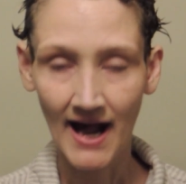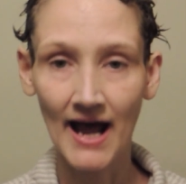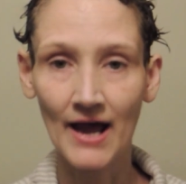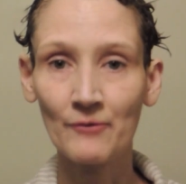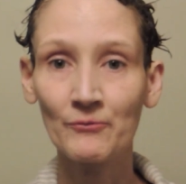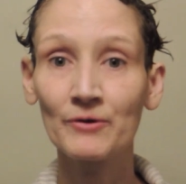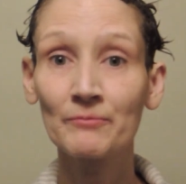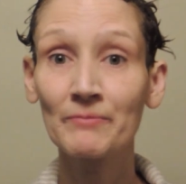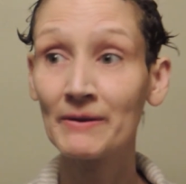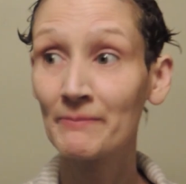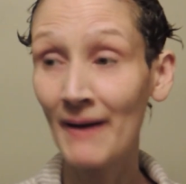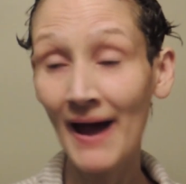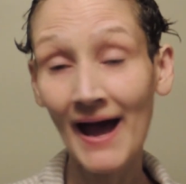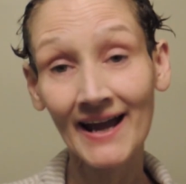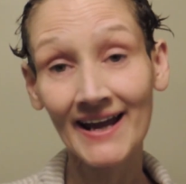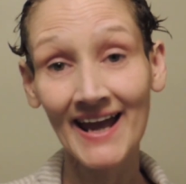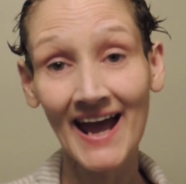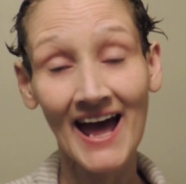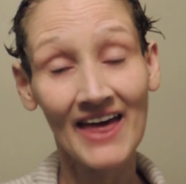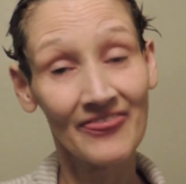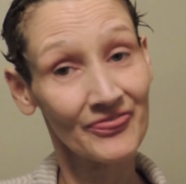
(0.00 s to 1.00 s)
I will be
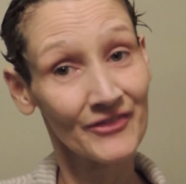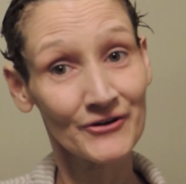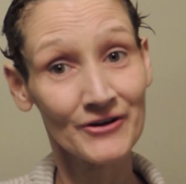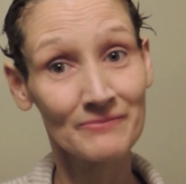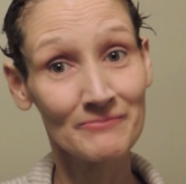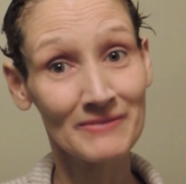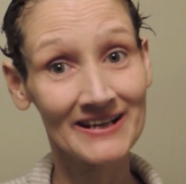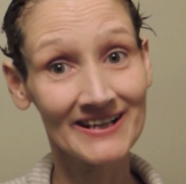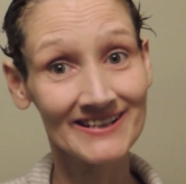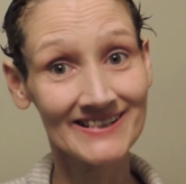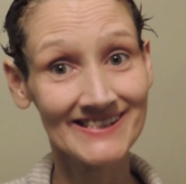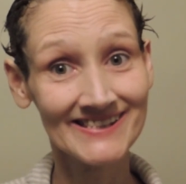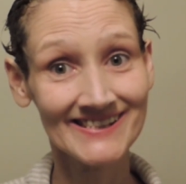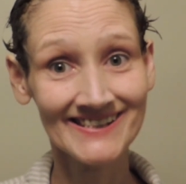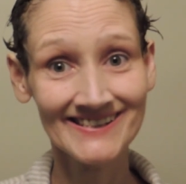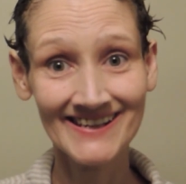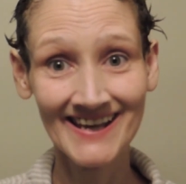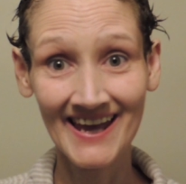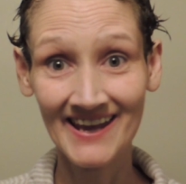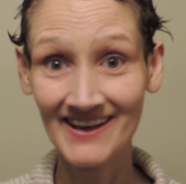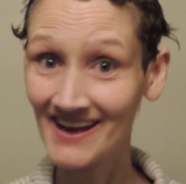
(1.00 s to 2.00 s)
back at 30
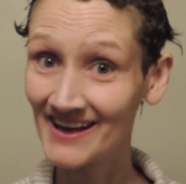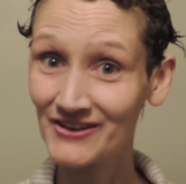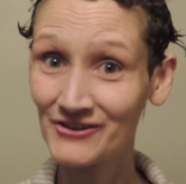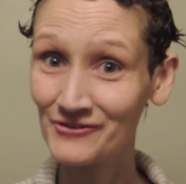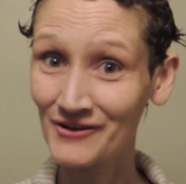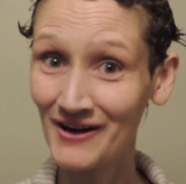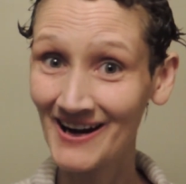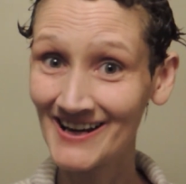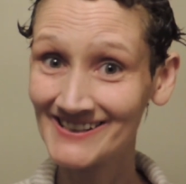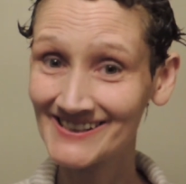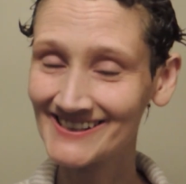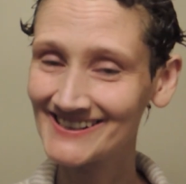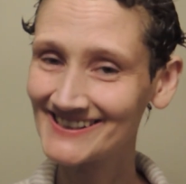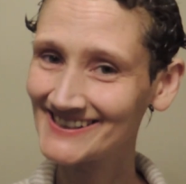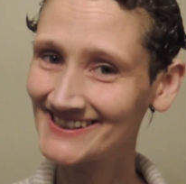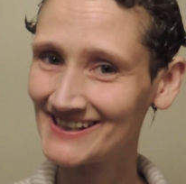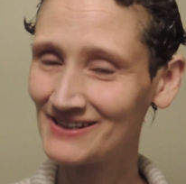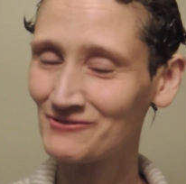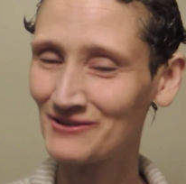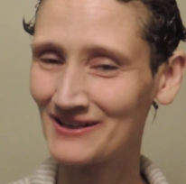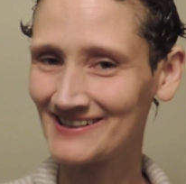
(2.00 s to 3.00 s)
minutes, and then you guys can
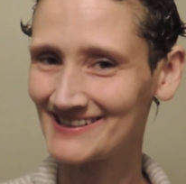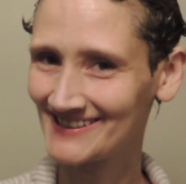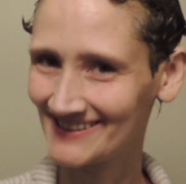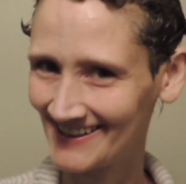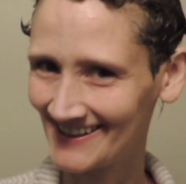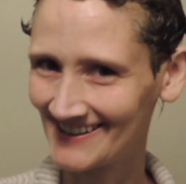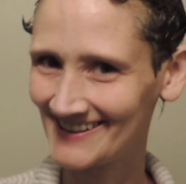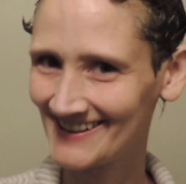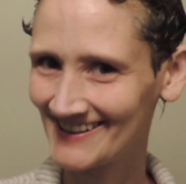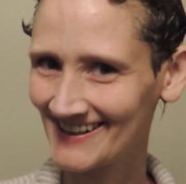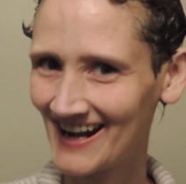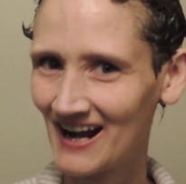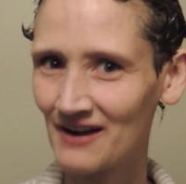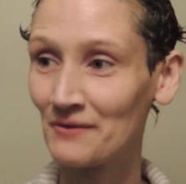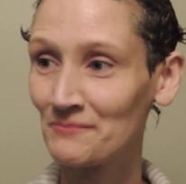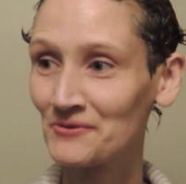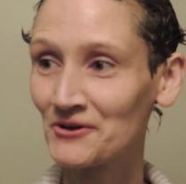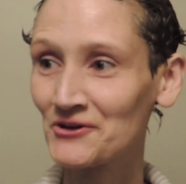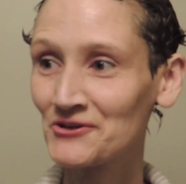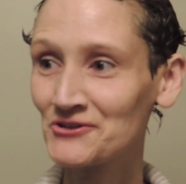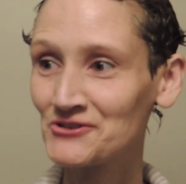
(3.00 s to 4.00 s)
see what it's like. What
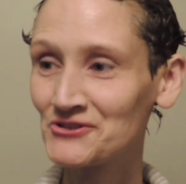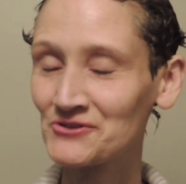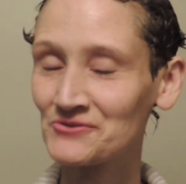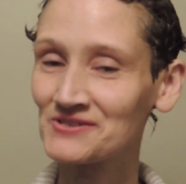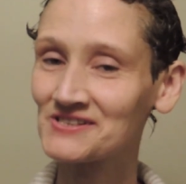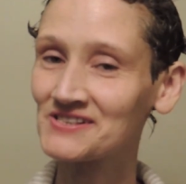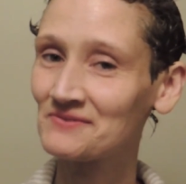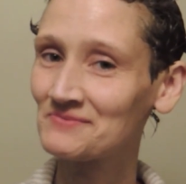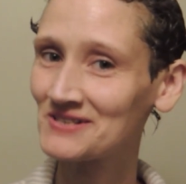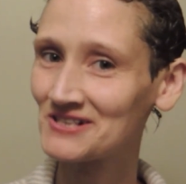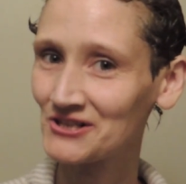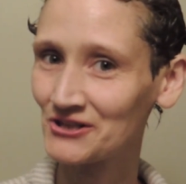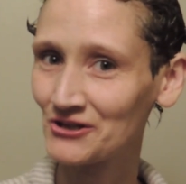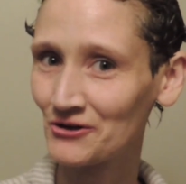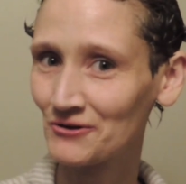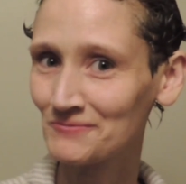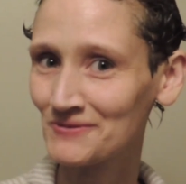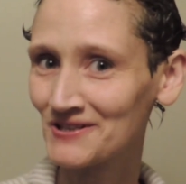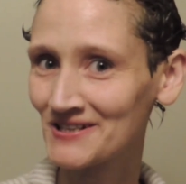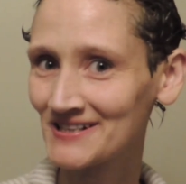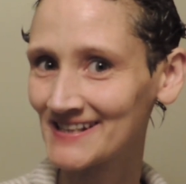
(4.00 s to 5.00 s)
I'm going to do is I'm going
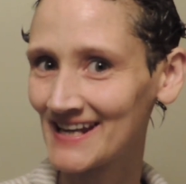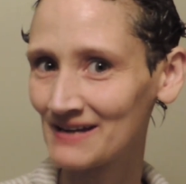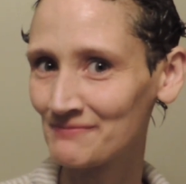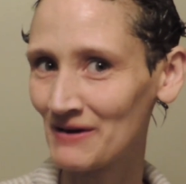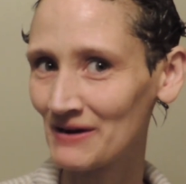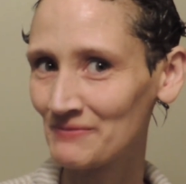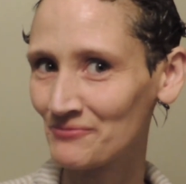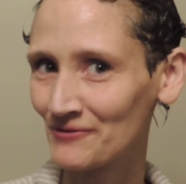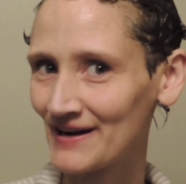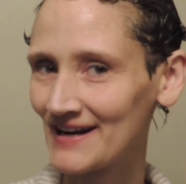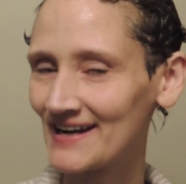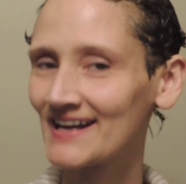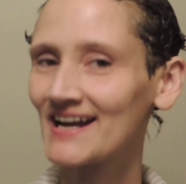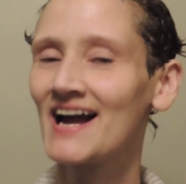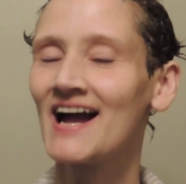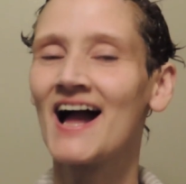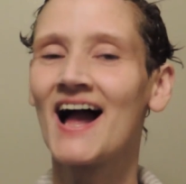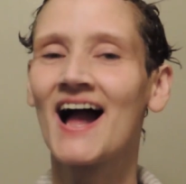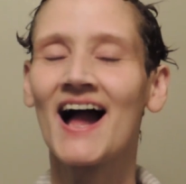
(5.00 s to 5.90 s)
to take my break.